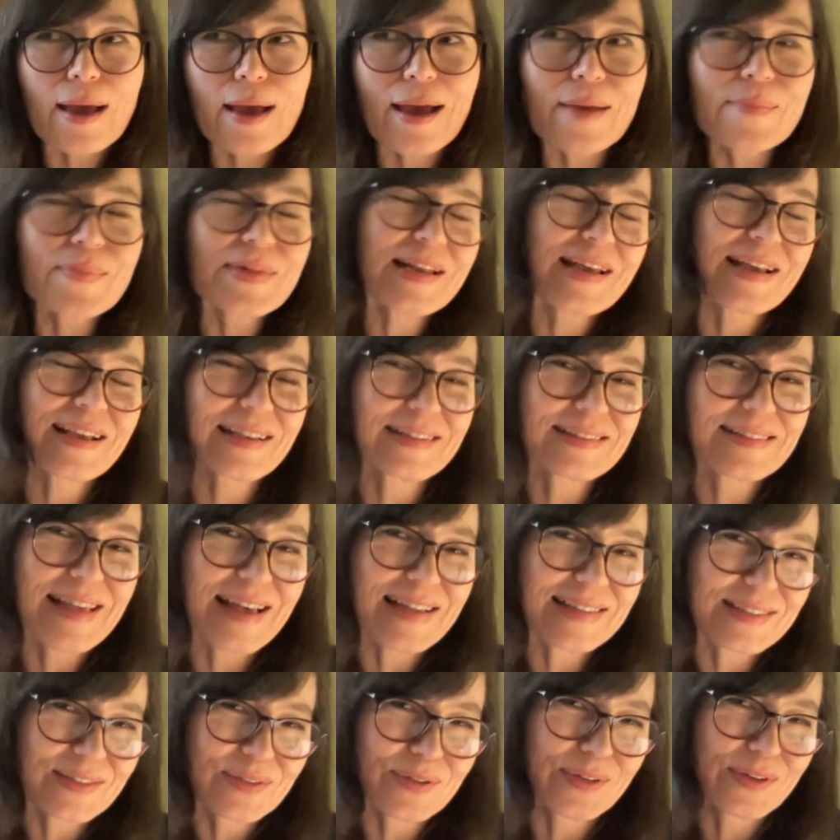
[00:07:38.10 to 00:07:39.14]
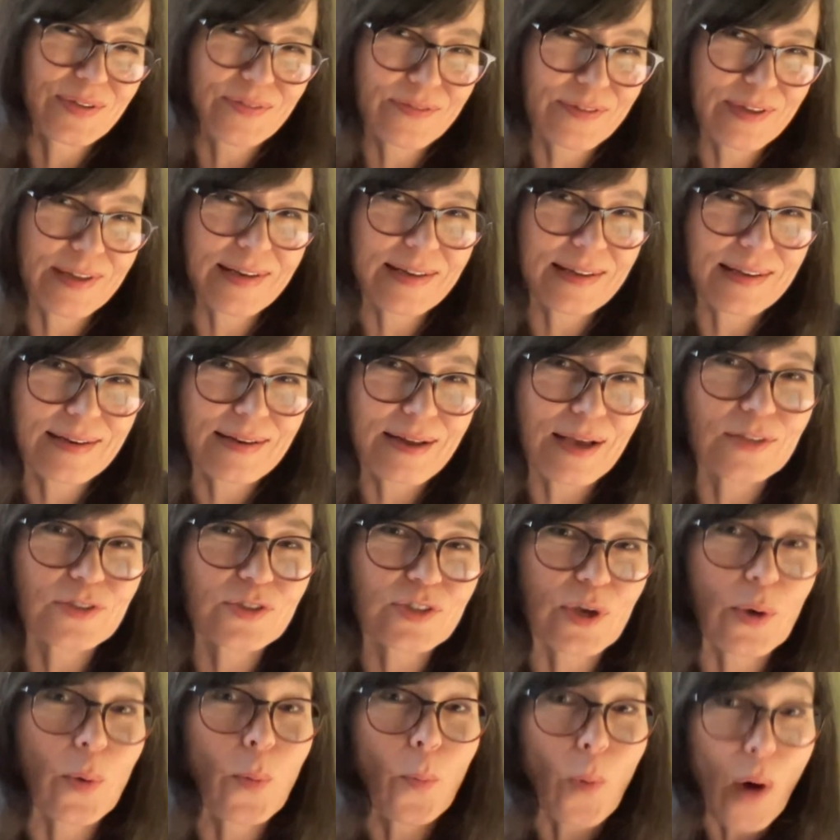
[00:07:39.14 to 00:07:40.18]
I guess that's sort of in a
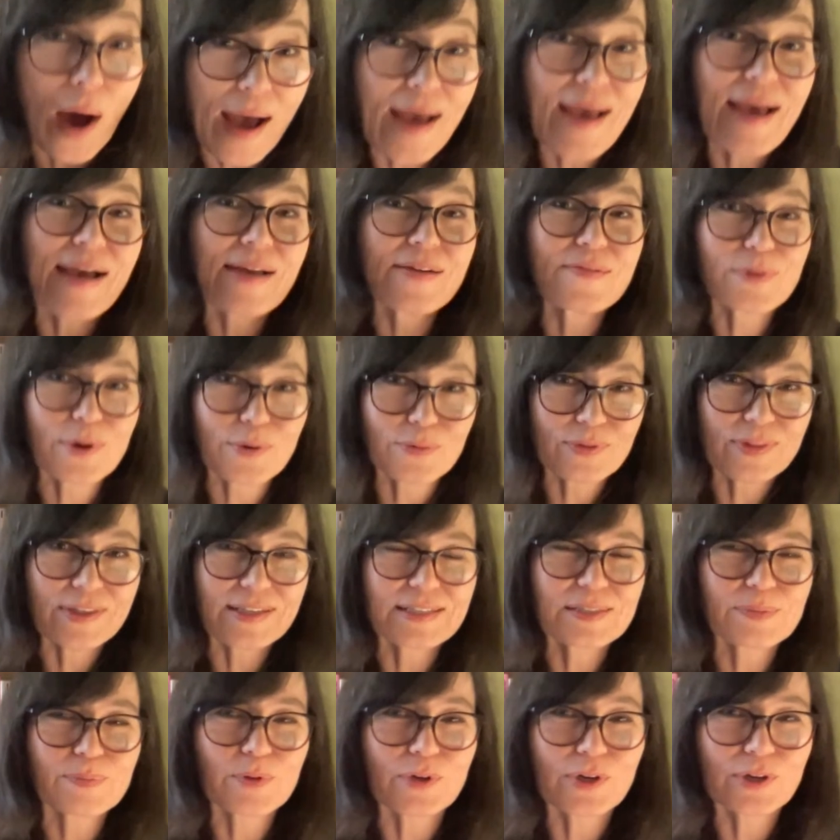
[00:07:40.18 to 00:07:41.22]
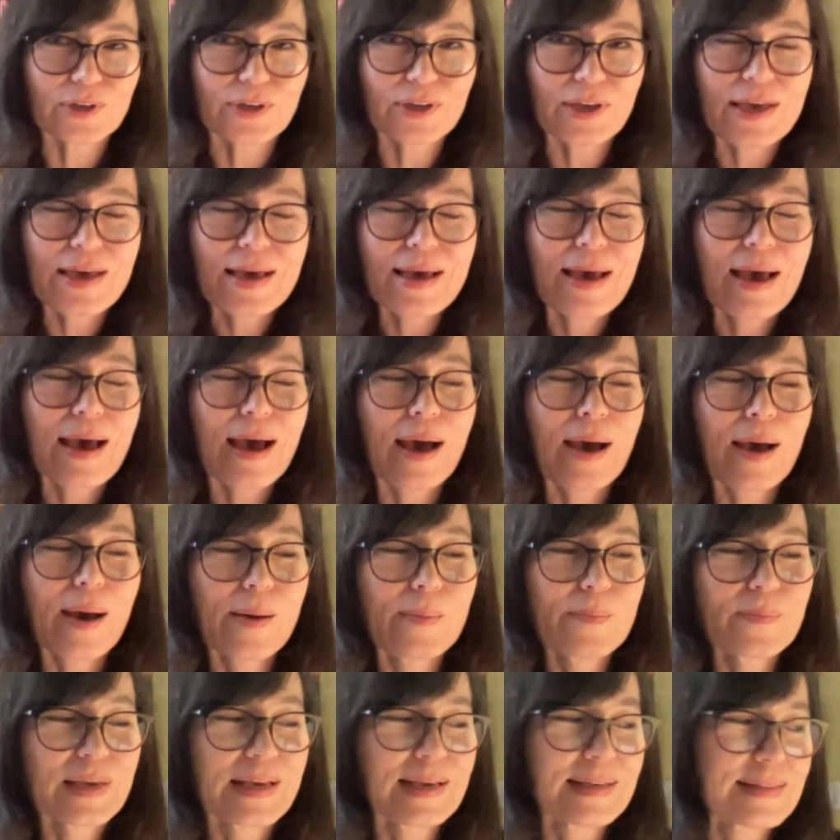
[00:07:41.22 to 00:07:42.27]
nutshell why I wrote this book,
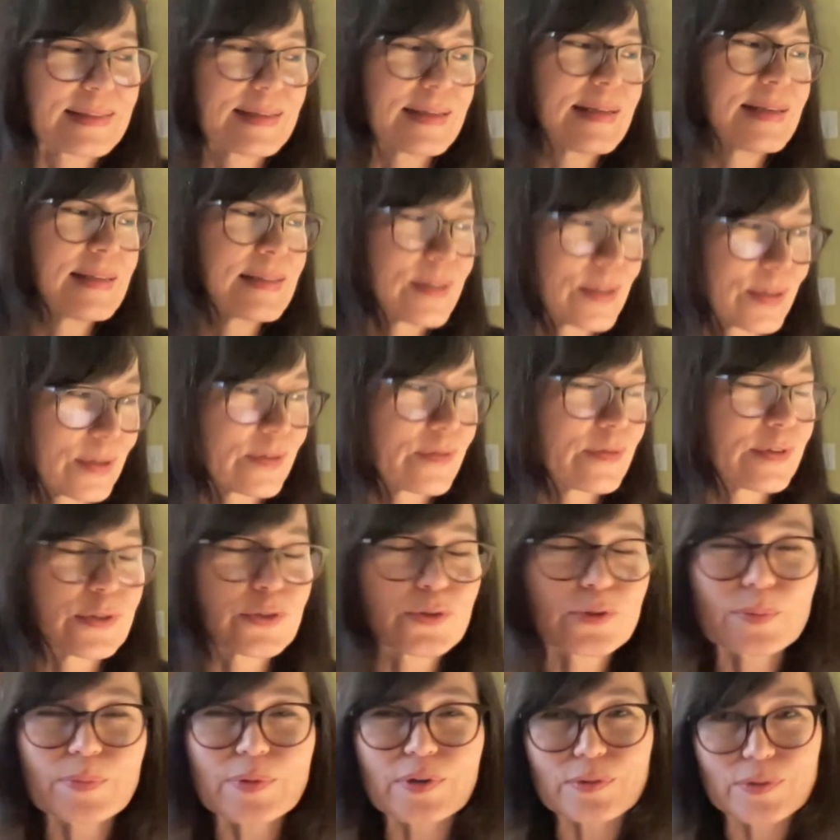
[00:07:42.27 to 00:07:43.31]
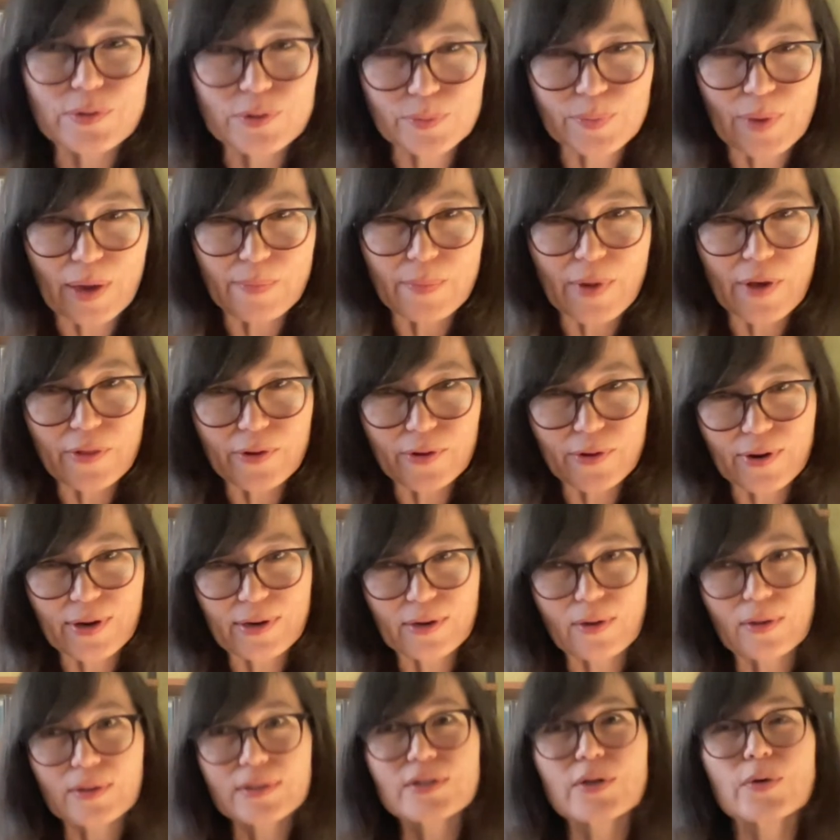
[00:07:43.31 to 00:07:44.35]
because it is sort of a tribute to my mother,
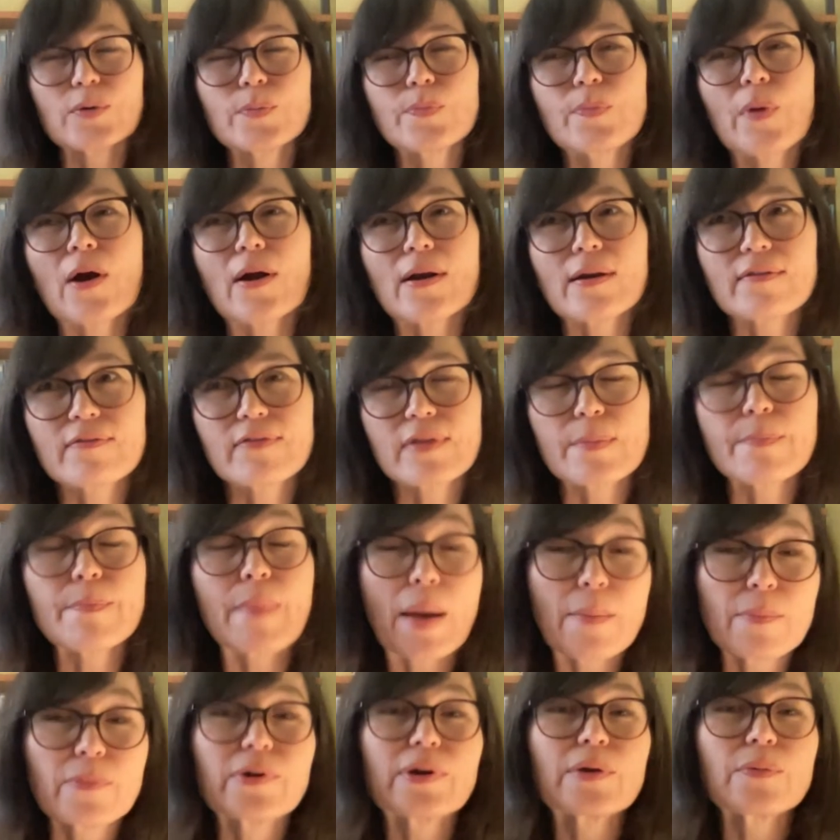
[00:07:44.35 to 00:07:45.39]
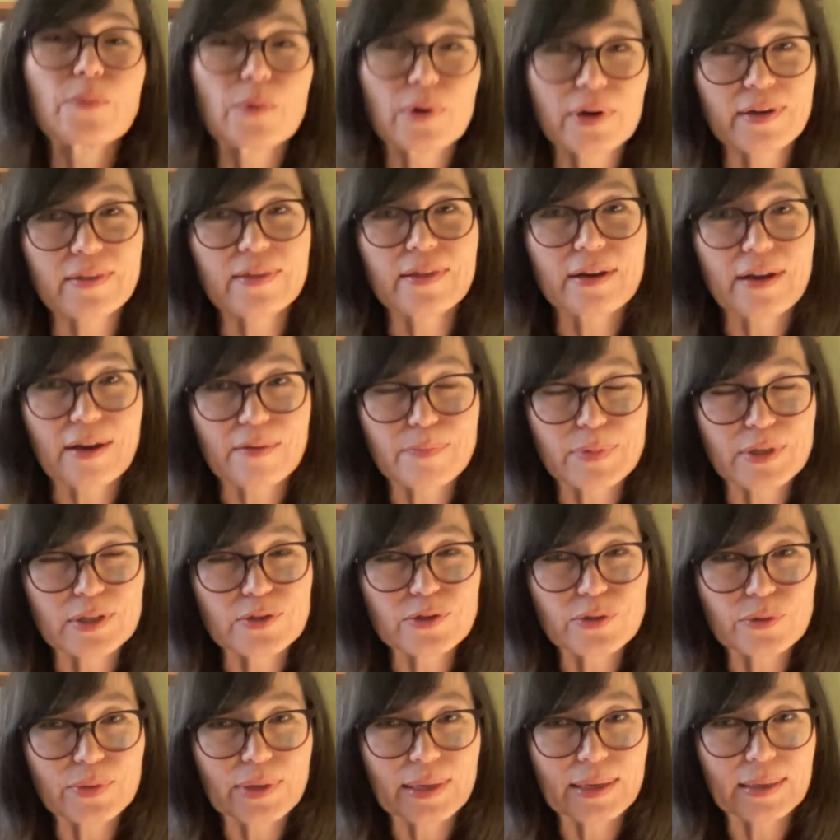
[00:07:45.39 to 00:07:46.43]
and also part of the memory work that I've been
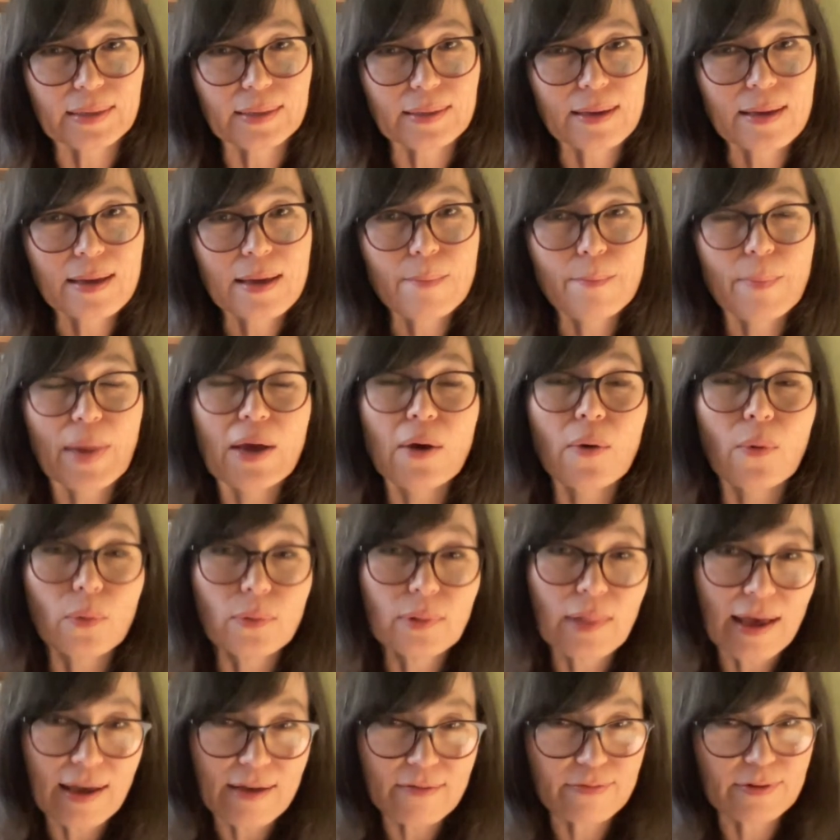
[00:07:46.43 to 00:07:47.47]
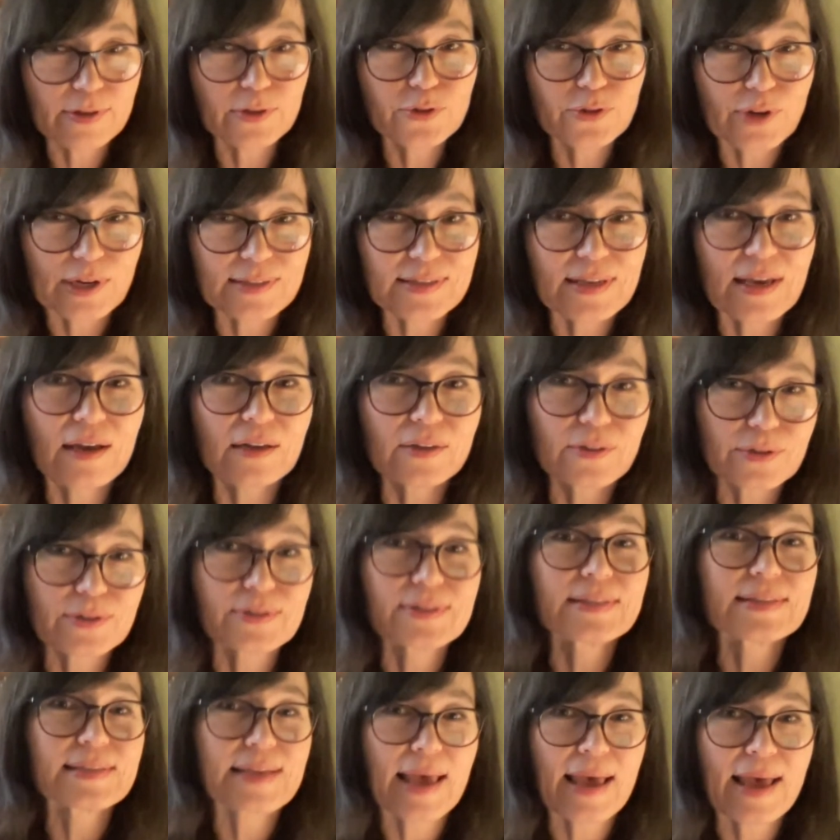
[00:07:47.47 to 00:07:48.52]
doing my whole life, and trying to
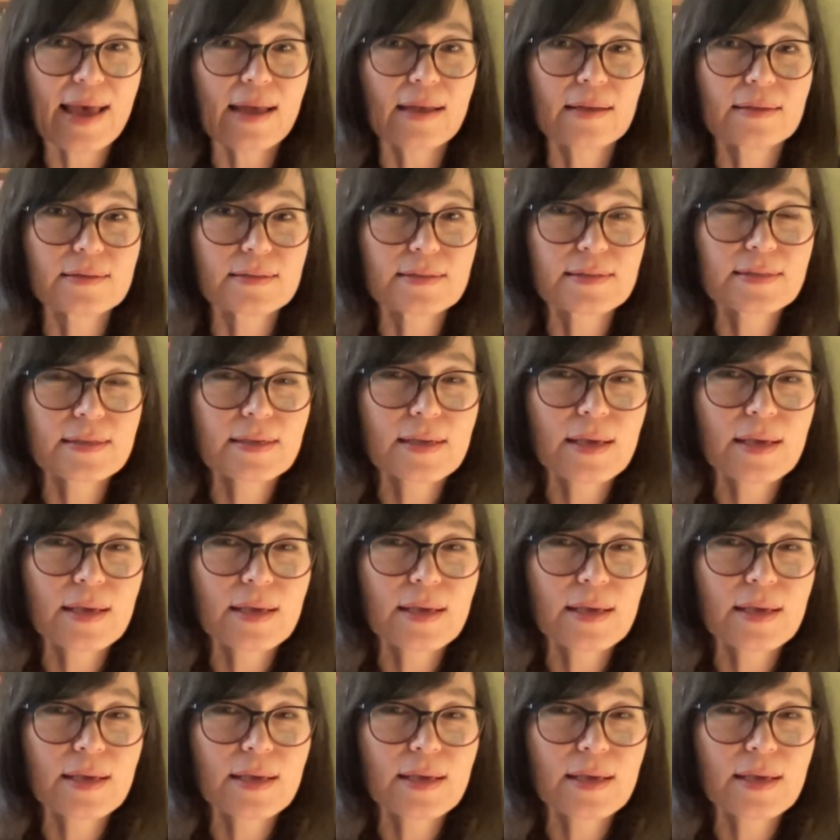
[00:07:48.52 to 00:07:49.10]
understand